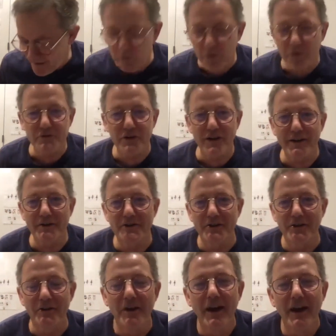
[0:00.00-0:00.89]
we'll try not
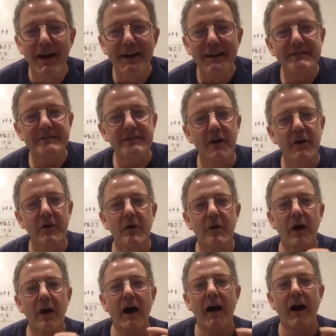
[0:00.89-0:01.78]
to. So,
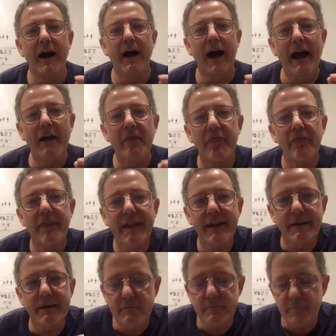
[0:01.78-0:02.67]
and
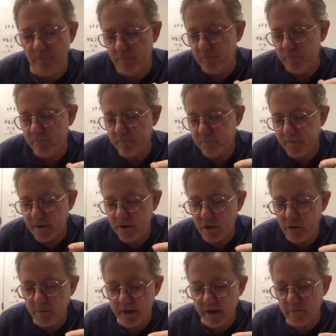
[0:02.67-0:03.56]
then
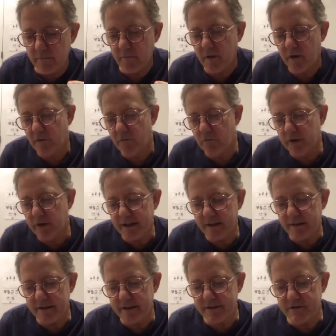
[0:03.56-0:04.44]
you've been reading
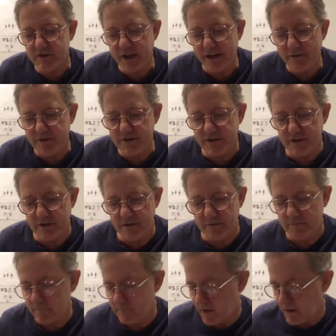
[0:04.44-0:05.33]
these
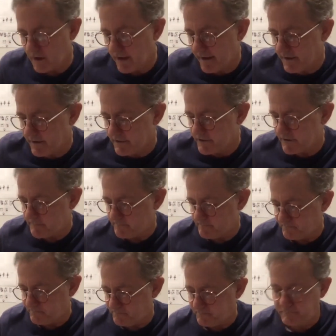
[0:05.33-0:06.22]
Jefferson letters,
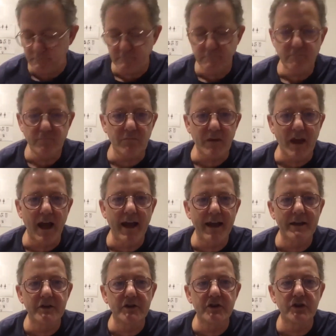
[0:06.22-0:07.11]

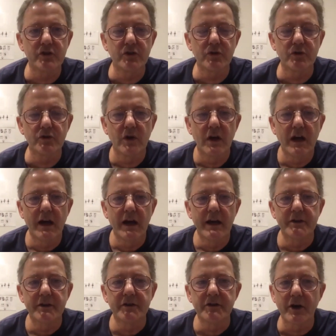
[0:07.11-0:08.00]
and you
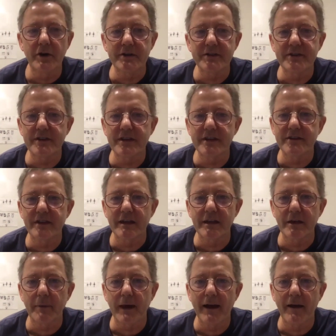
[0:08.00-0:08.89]
noticed this
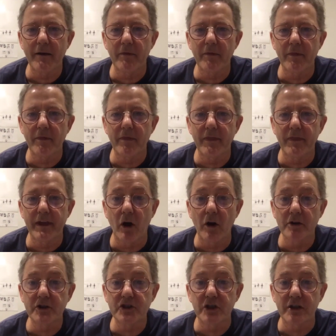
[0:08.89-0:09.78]
thing about the
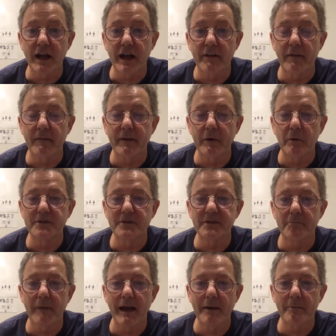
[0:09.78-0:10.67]
auction and that there was a
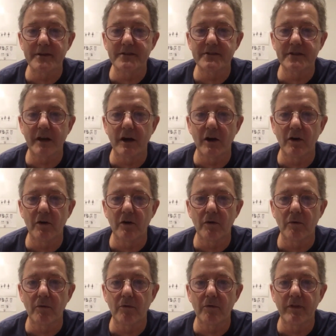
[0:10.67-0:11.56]
mammoth
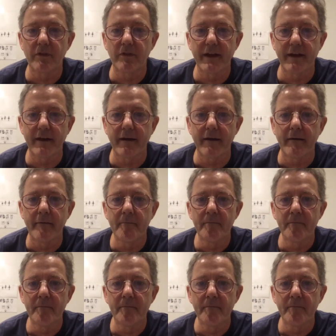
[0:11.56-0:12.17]
skull there.